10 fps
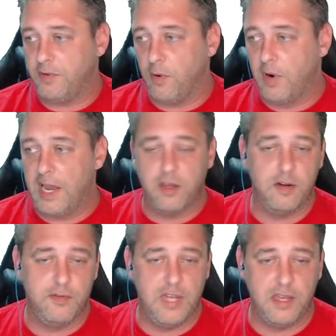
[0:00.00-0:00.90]
or I could
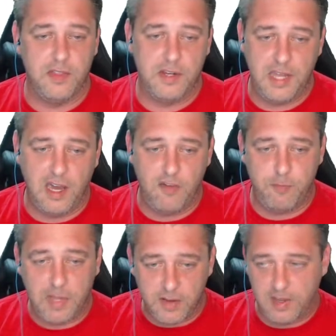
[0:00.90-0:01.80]
have taken the day off
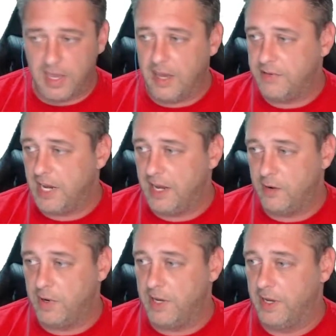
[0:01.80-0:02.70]
because I have
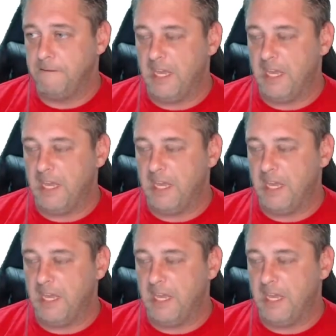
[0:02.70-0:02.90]
diarrhea.